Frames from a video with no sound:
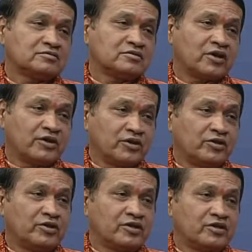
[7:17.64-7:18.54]

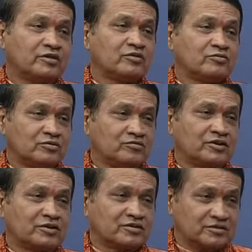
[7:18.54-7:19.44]
uneducated
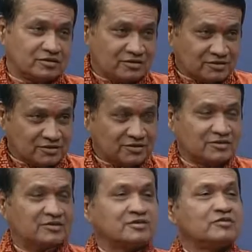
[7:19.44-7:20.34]
whoever
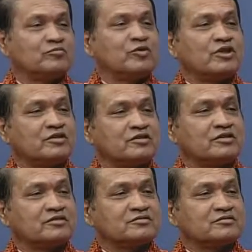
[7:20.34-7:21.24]
minister.
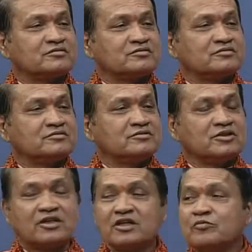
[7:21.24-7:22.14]
You
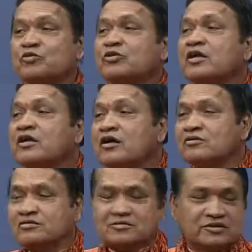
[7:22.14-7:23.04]
tell him to get
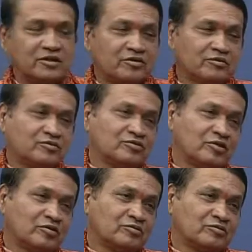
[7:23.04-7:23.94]
out, you have to
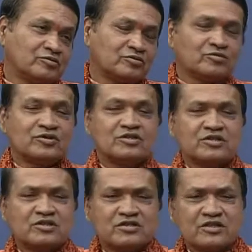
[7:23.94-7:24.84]
go out. So this
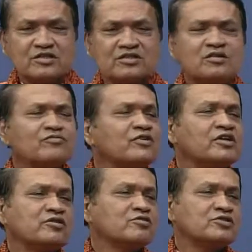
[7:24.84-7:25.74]
is a system, we
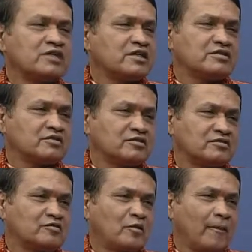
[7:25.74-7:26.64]
cannot change it.
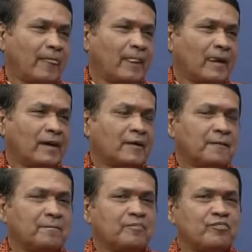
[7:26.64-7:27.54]

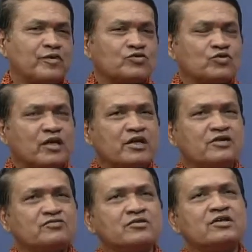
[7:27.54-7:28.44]
So that
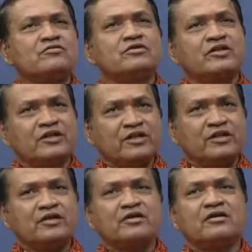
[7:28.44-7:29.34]
is what in
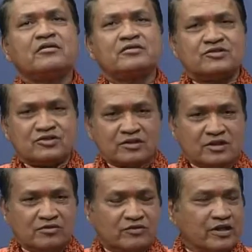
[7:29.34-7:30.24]
India
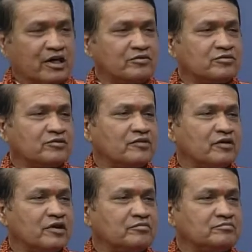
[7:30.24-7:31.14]
still we have to
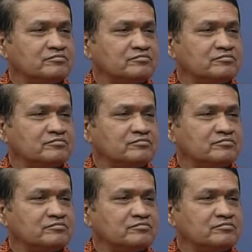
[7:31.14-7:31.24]
develop